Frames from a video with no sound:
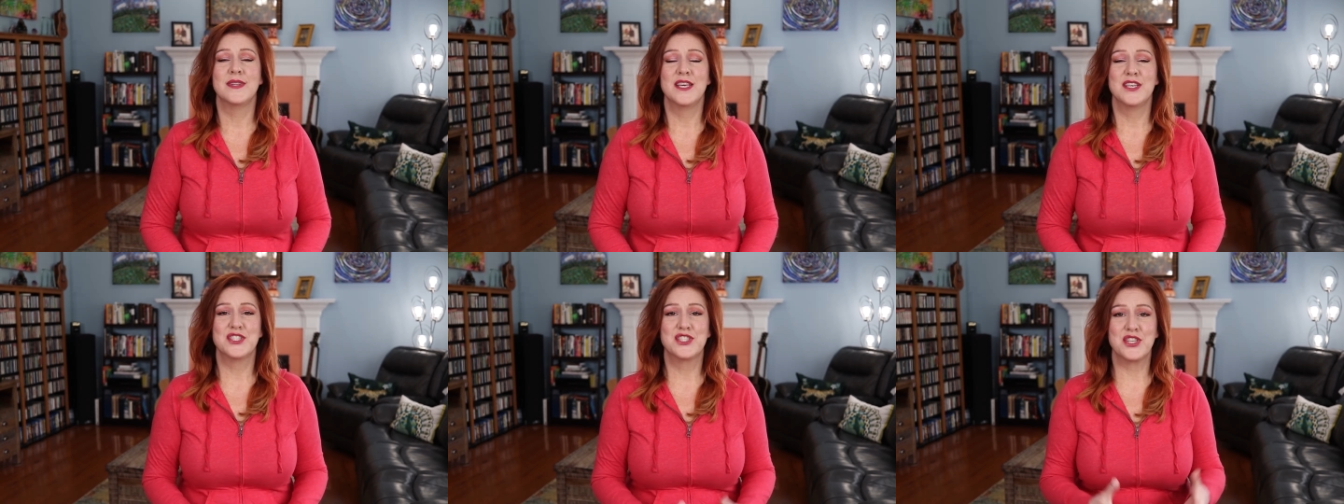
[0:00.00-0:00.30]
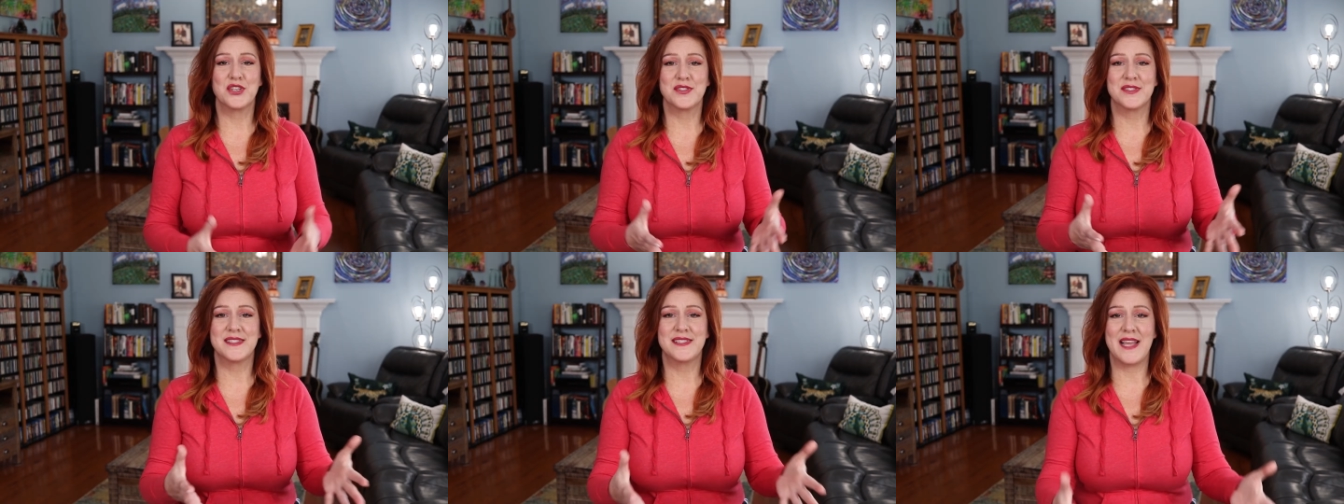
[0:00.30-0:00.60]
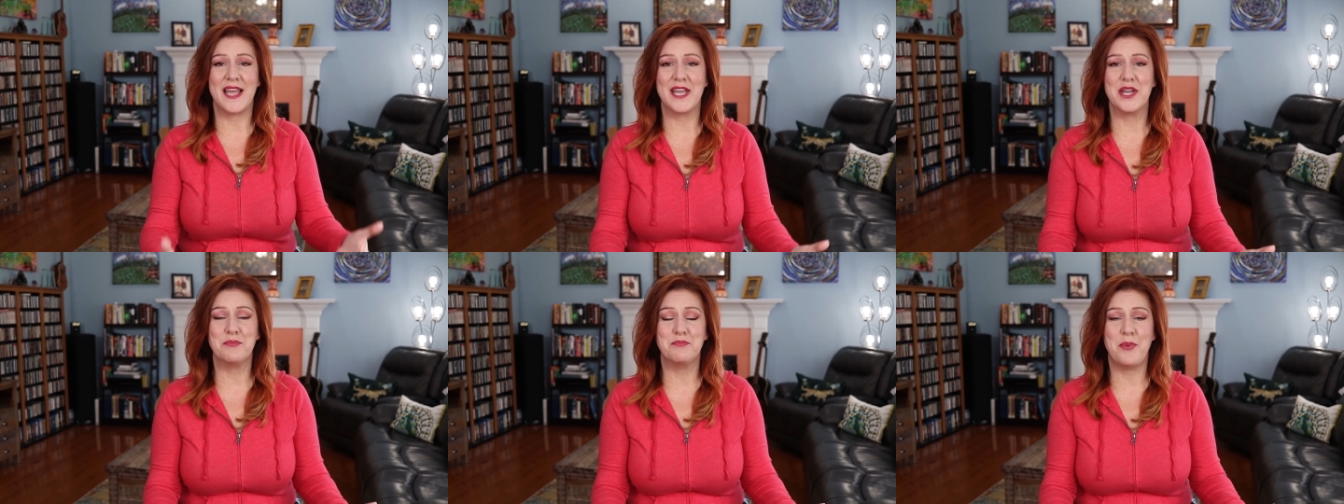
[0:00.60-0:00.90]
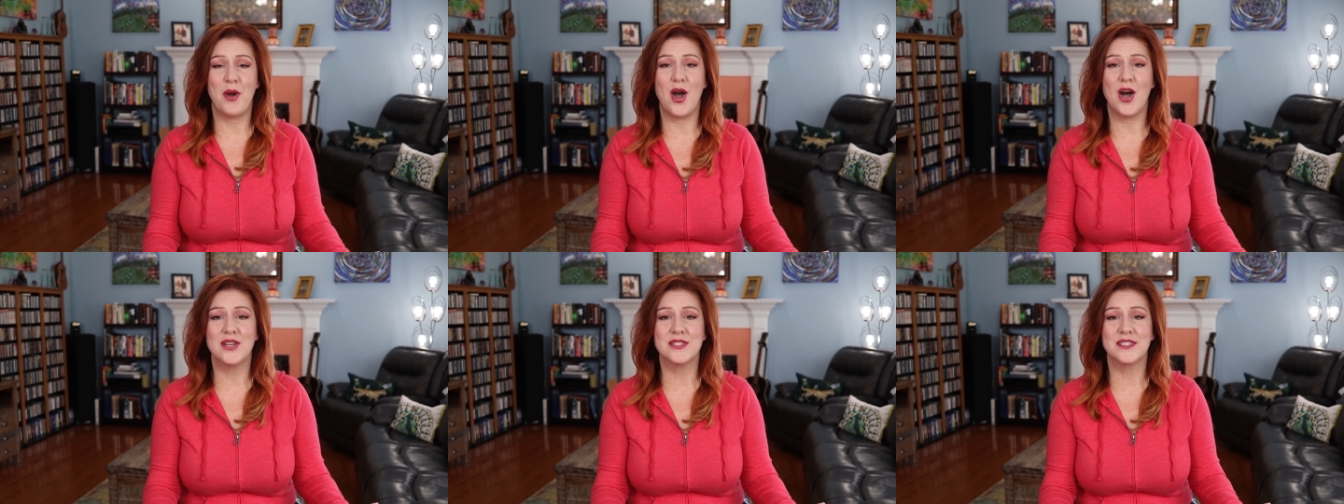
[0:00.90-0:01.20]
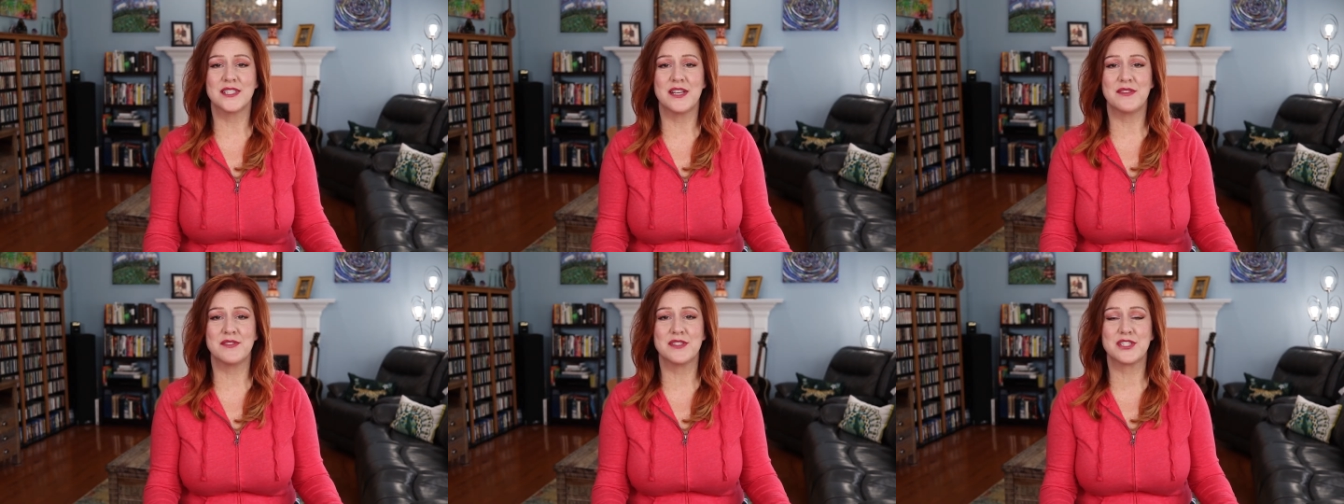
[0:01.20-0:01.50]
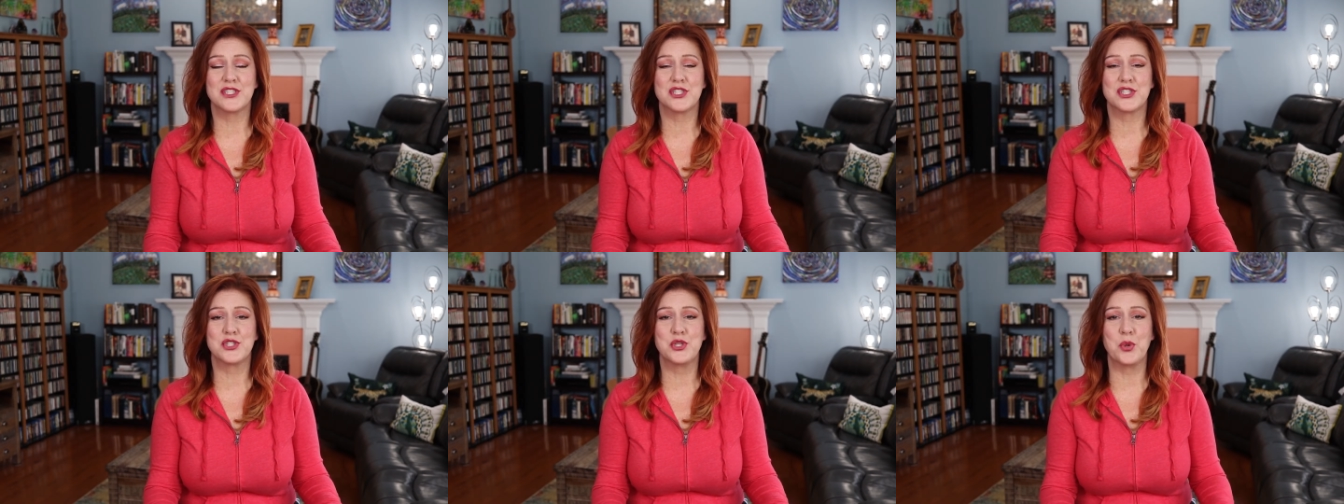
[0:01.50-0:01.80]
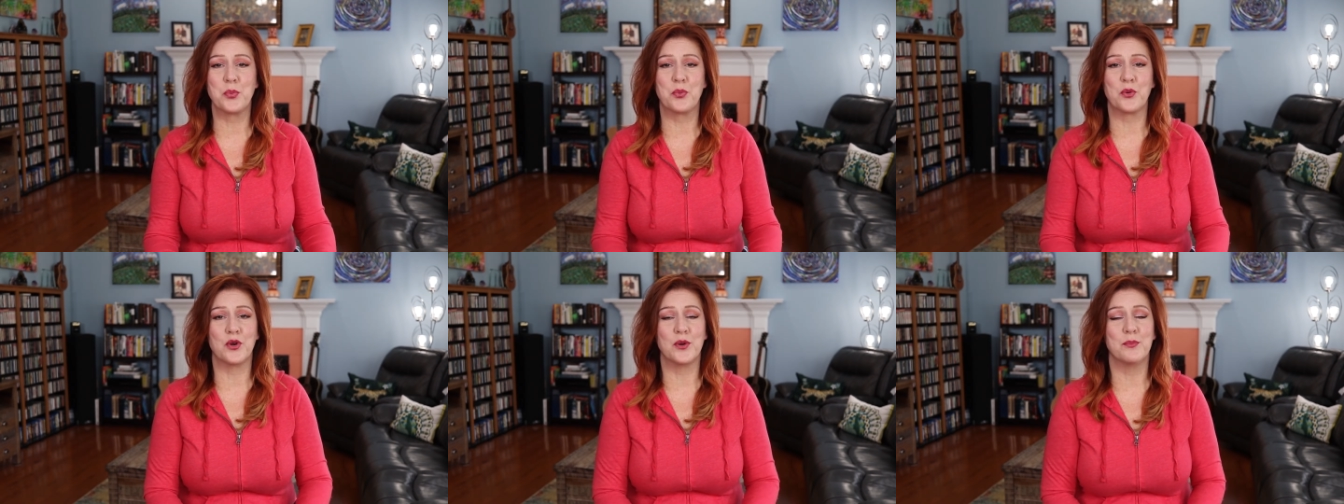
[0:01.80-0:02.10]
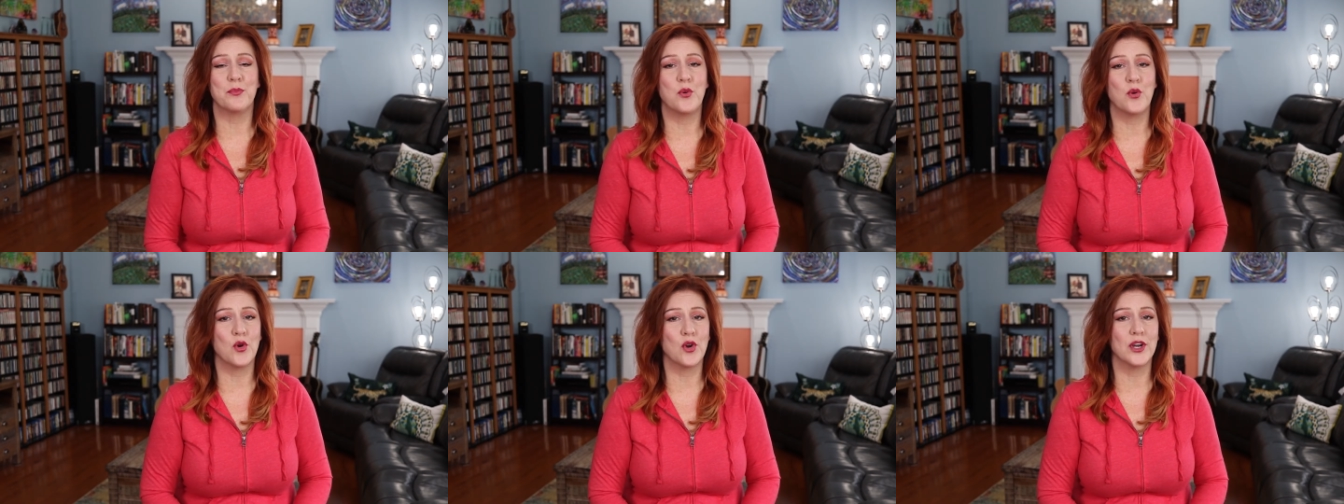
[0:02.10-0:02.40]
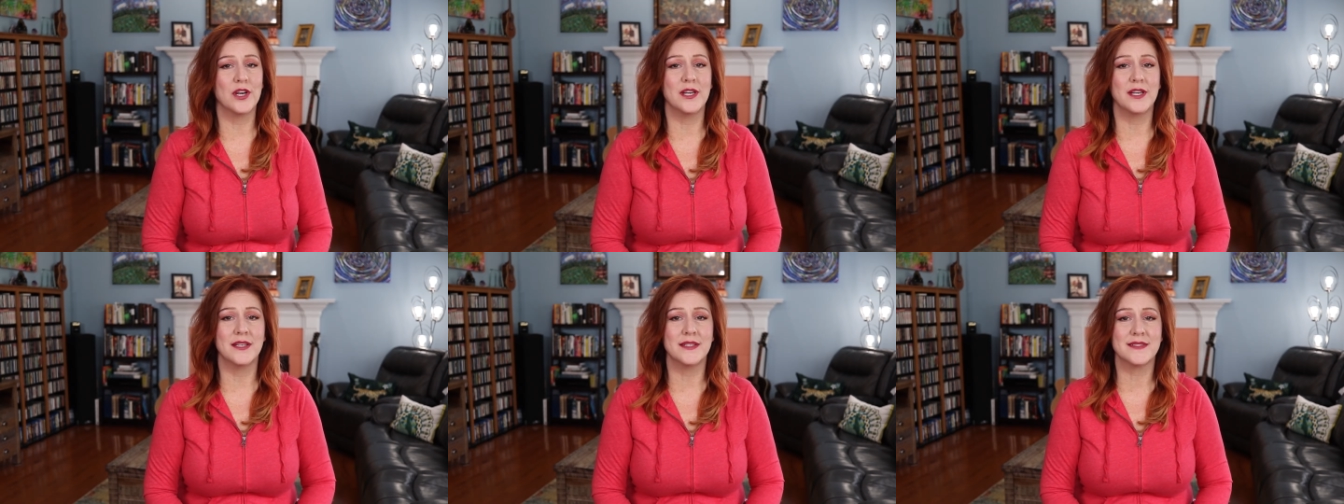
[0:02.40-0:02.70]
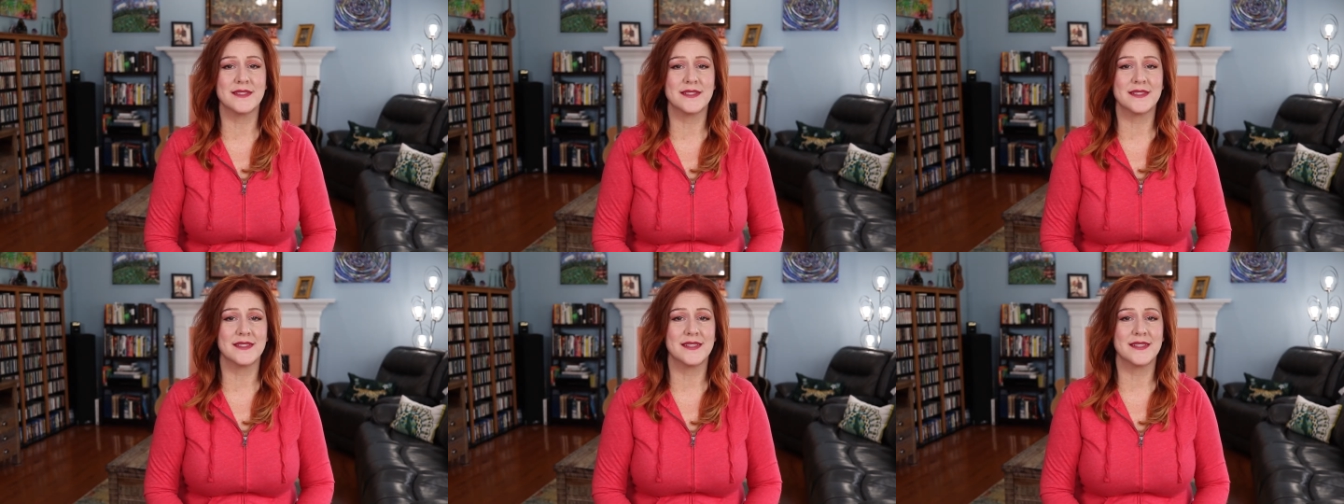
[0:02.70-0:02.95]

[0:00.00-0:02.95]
So, staying positive is super important